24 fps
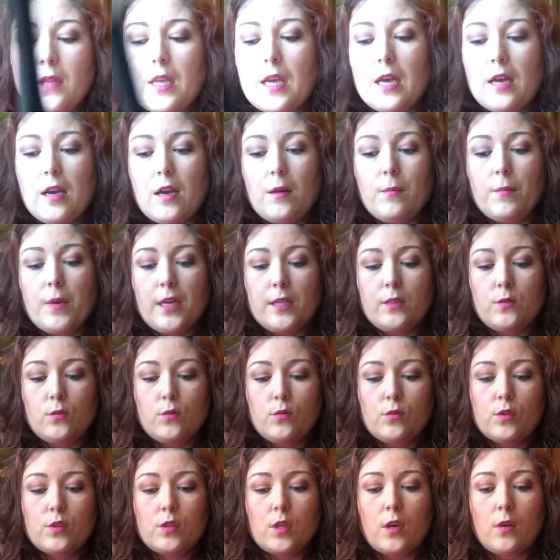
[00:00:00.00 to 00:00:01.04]
and
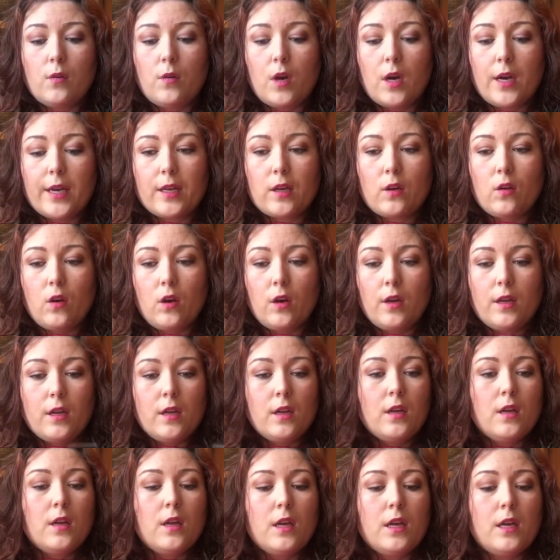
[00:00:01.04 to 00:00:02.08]
also I got
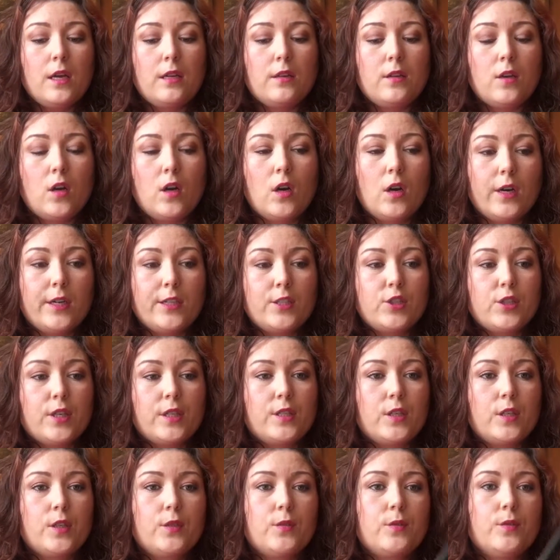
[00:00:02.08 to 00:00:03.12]
an
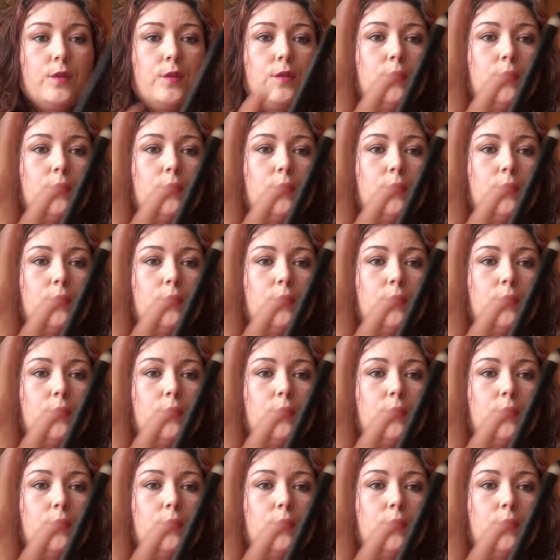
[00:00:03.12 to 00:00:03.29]
eyeshadow